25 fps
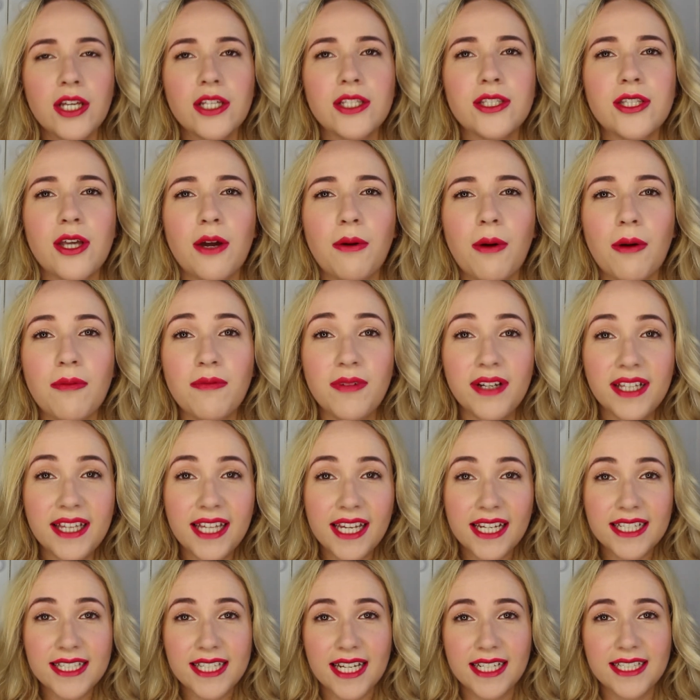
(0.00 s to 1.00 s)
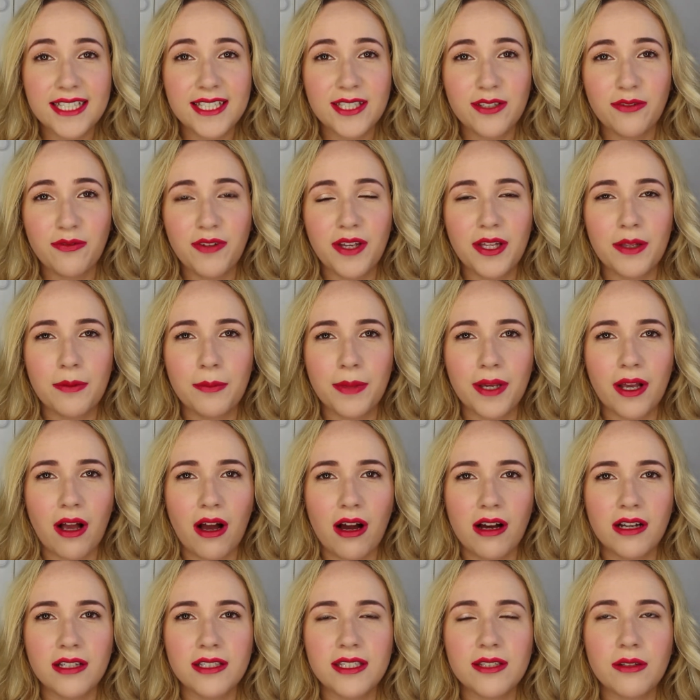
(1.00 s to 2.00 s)
So I'm really excited to film
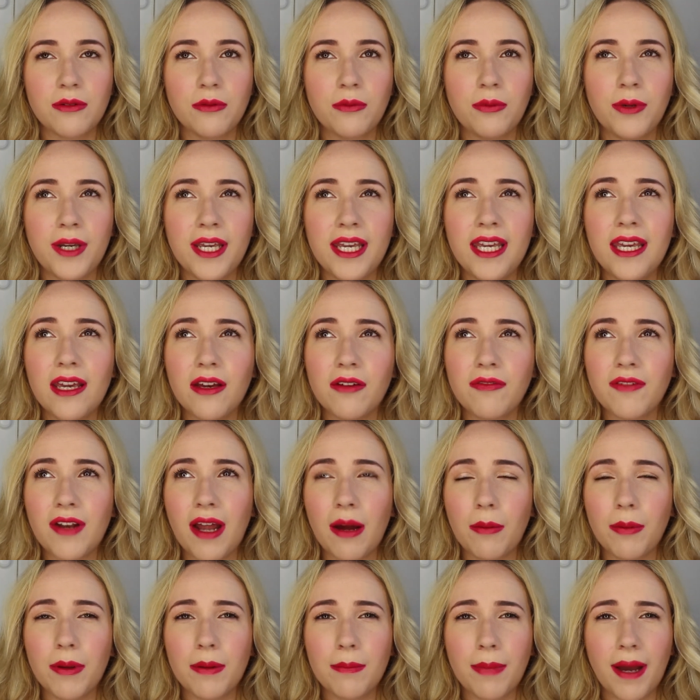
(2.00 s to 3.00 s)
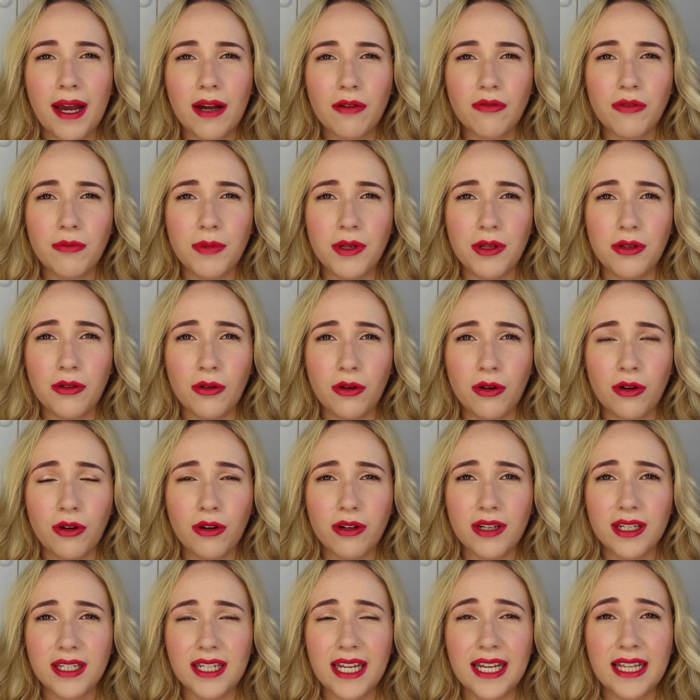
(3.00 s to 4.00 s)
because we have now been back from New
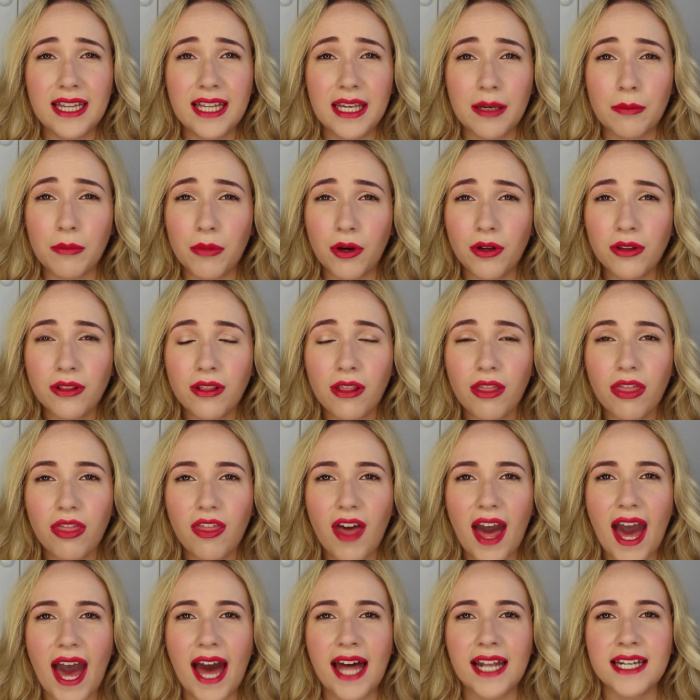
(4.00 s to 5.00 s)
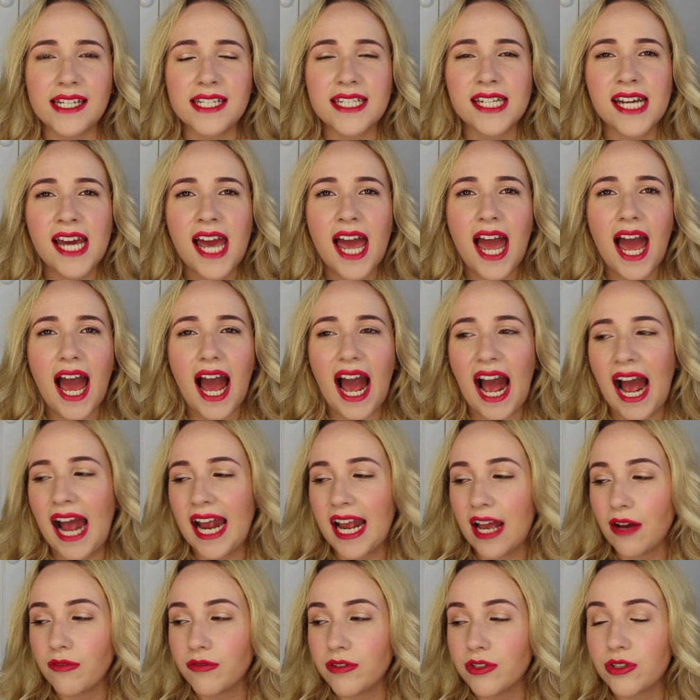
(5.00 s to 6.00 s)
York nearly a month and I
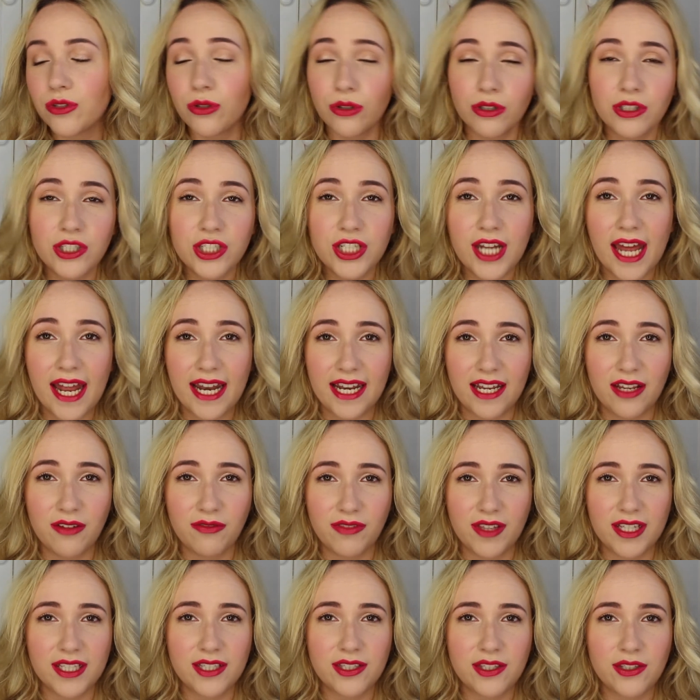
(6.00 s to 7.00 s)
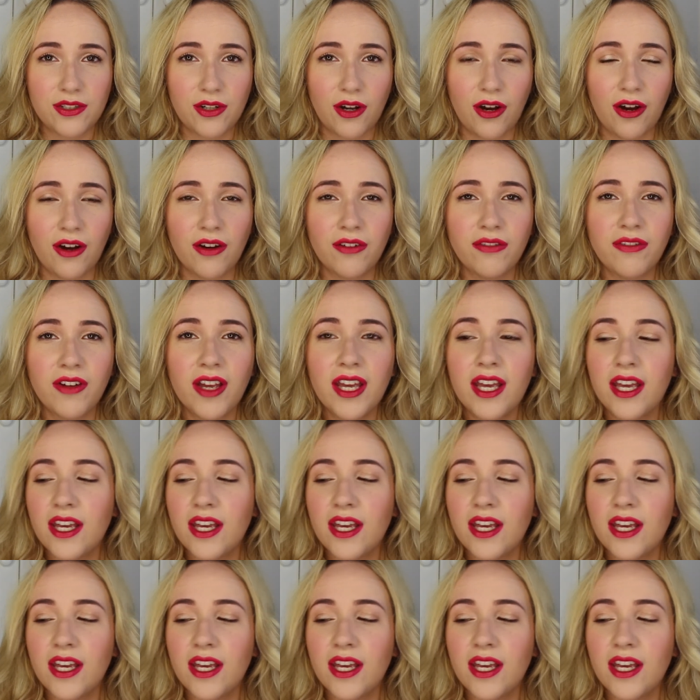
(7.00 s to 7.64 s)
haven't touched any of this stuff.